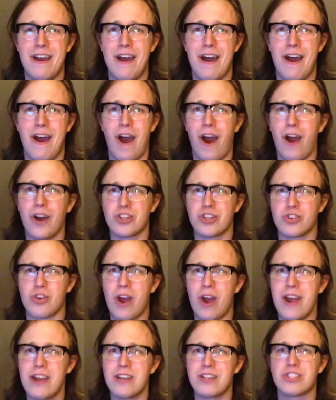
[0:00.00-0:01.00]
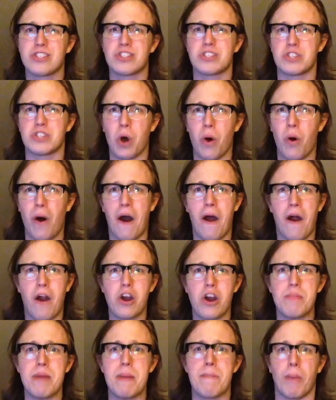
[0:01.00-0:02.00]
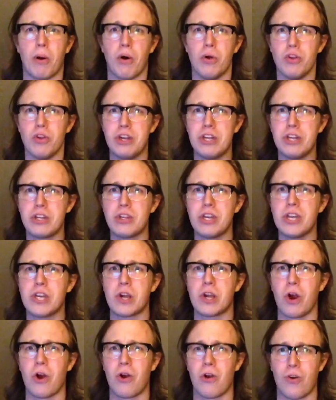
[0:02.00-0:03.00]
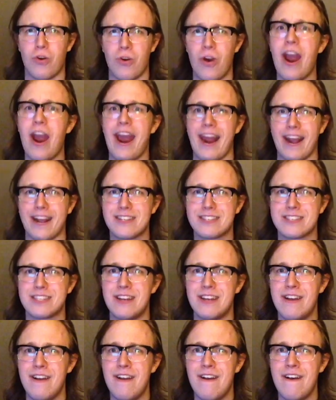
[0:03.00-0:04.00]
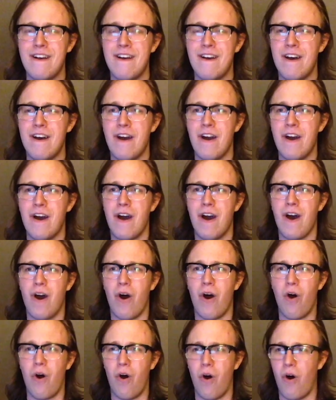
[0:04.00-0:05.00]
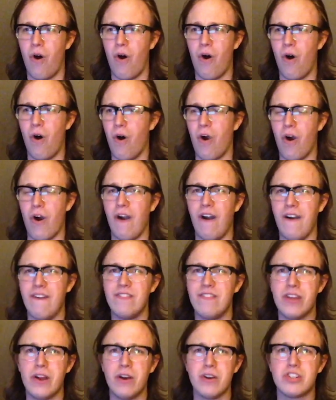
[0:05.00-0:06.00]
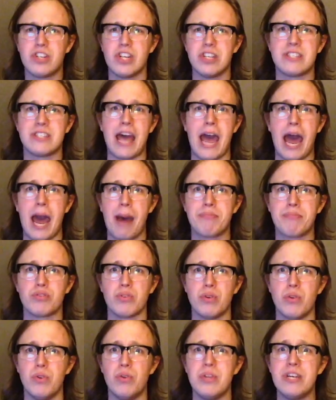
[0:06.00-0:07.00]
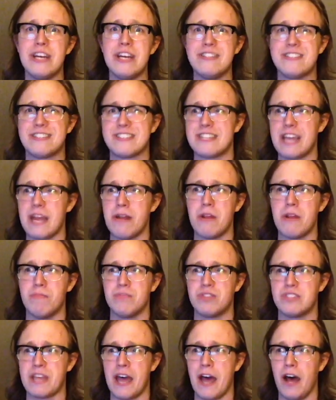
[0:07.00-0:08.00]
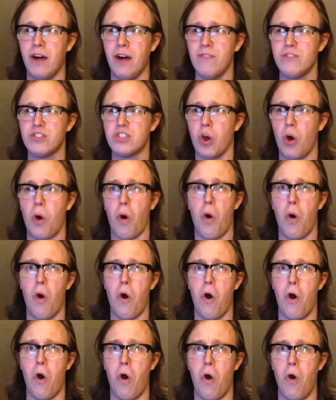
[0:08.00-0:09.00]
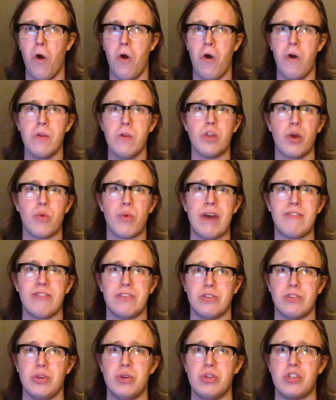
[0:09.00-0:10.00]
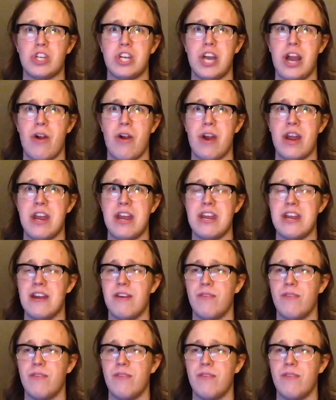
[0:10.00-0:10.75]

are trying so hard to be politically correct, or they're just absolutely insane themselves, or the revolutionary